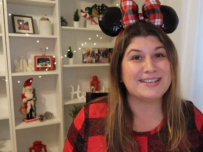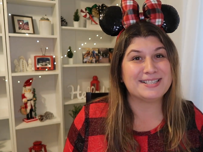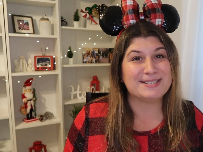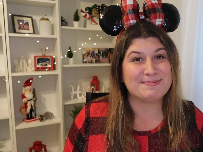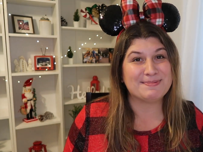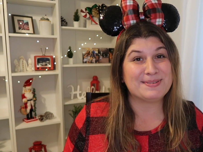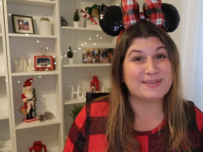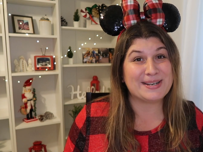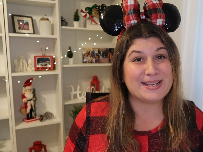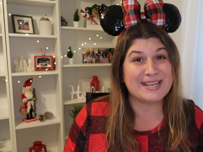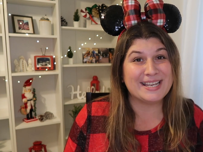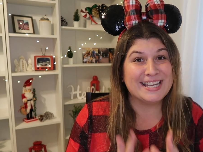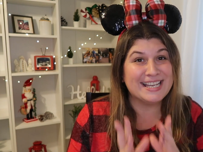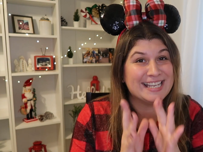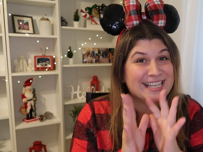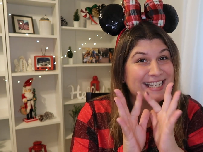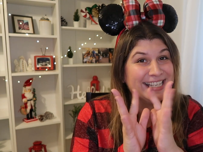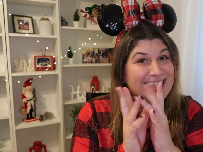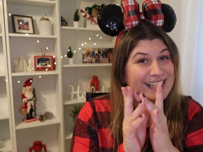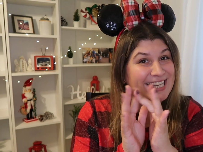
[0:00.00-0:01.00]
It's pretty
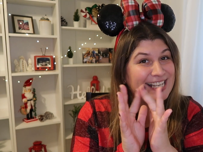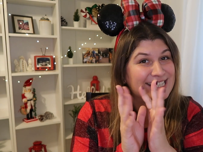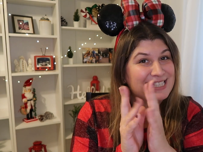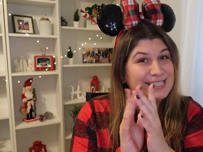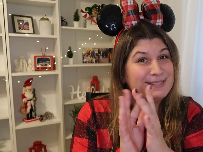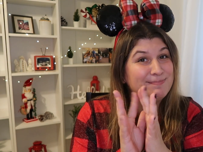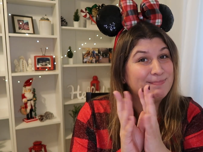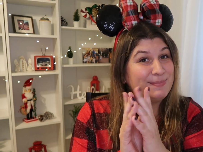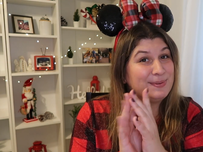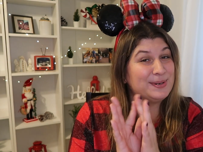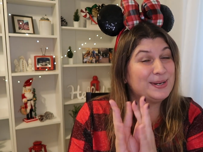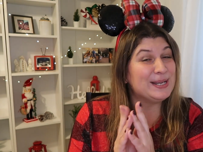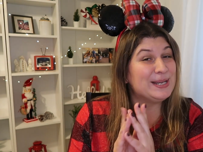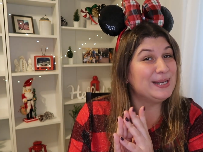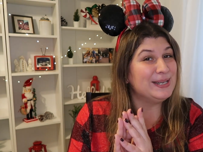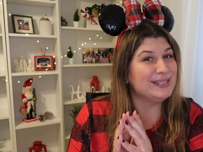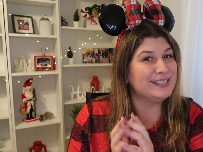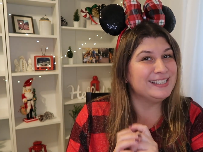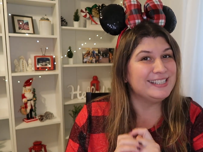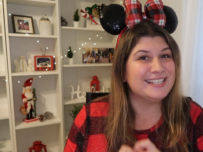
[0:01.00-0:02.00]

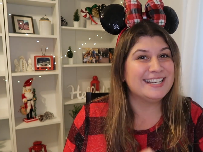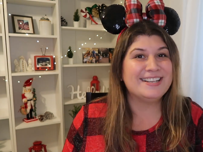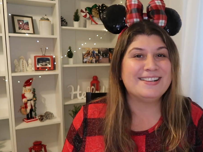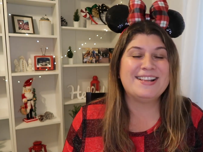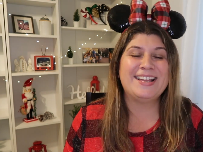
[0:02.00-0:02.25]
good.